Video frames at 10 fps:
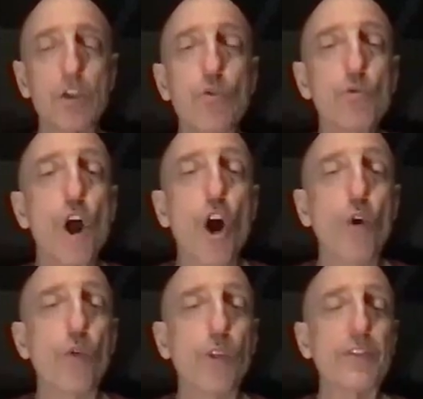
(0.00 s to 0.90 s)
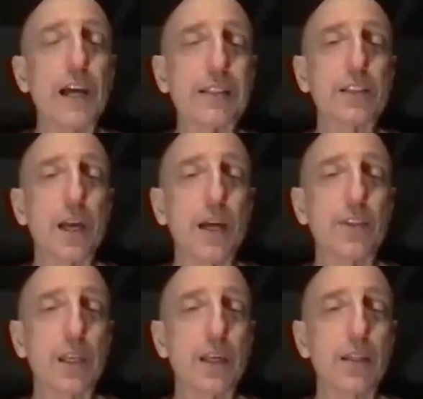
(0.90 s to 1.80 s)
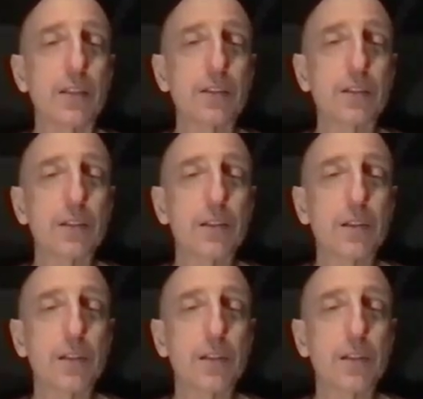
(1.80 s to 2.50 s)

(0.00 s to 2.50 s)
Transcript: you know that that's not the case.